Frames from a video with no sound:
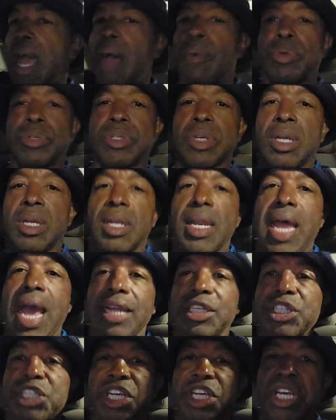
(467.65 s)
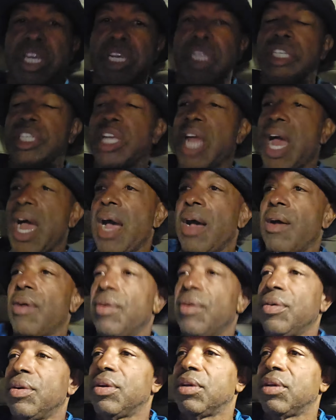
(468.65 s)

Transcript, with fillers: I was a latchkey child.